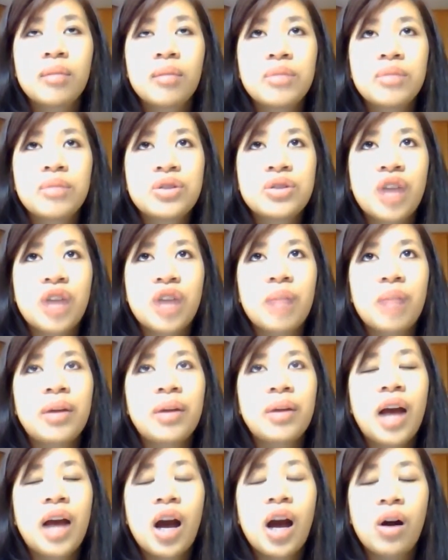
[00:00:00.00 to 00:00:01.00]

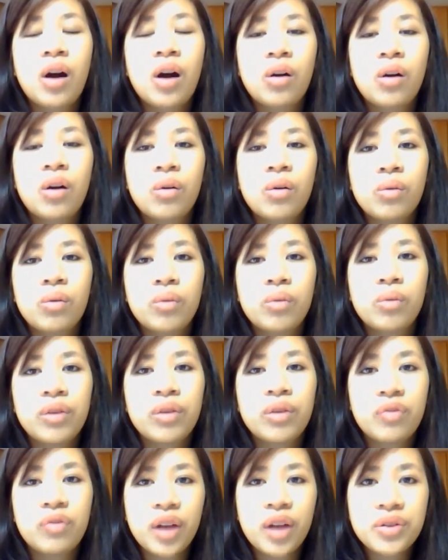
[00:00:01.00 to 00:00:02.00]
describing how we
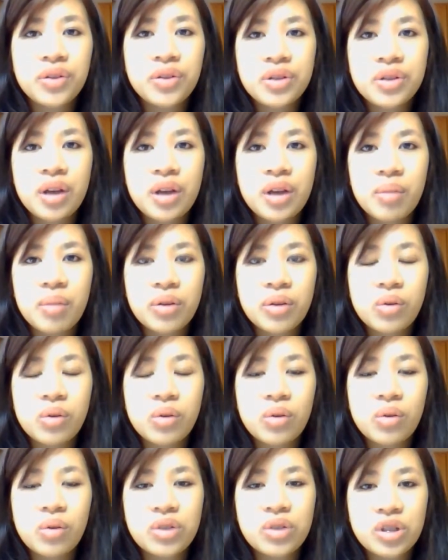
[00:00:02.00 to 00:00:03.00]
felt about the
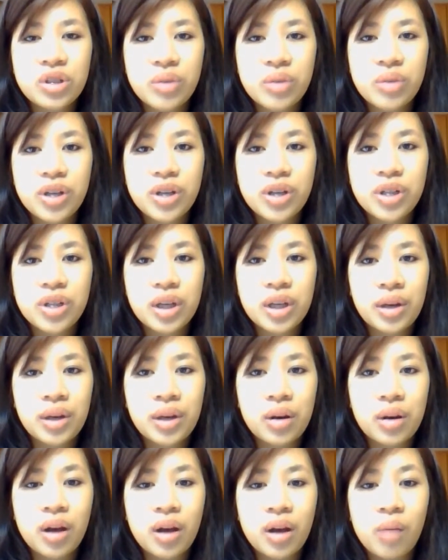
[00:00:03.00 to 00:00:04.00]
whole
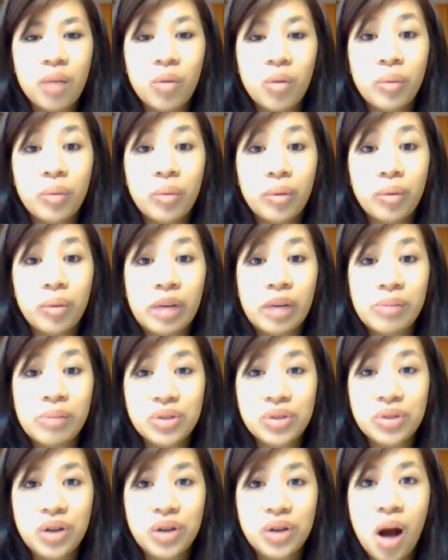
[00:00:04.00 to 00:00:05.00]
situation, what we were
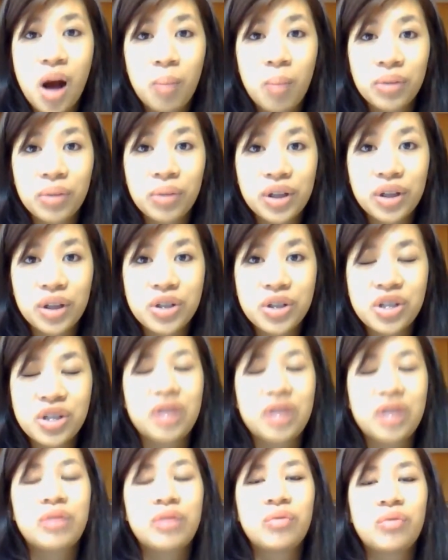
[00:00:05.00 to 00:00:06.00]
able to accomplish,
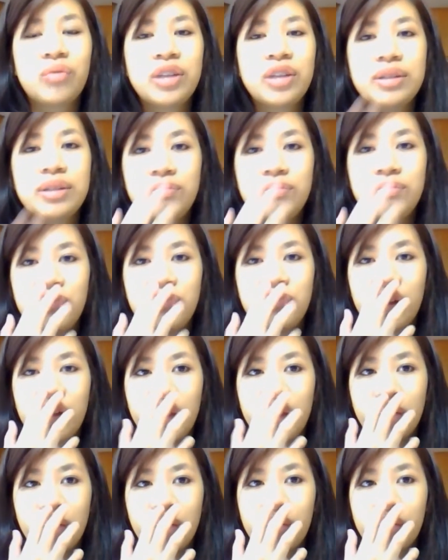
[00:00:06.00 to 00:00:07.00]
and if we felt
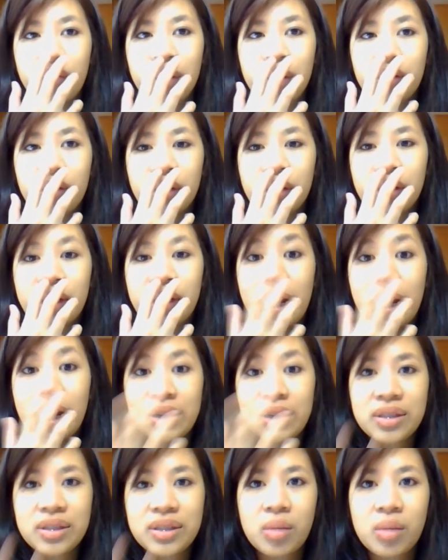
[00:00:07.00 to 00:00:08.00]
like we were
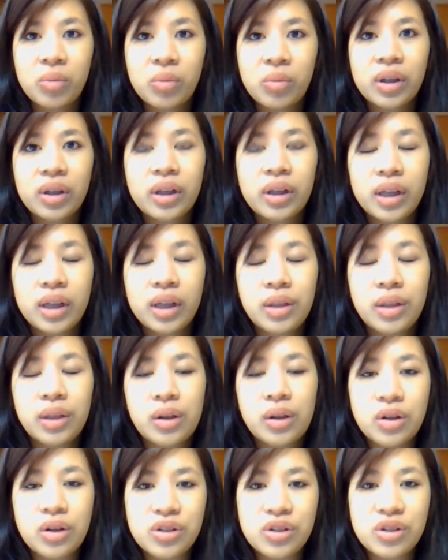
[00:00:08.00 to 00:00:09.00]
getting somewhere in
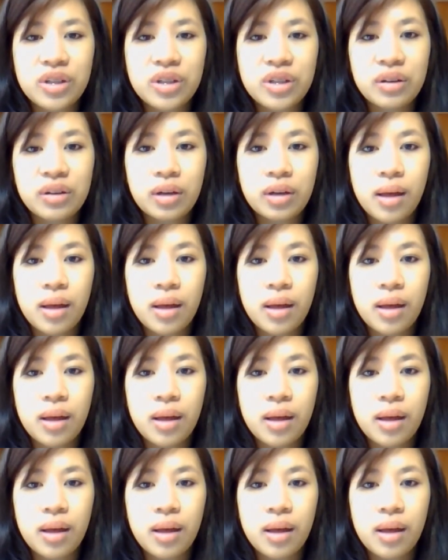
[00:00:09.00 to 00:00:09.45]
the nursing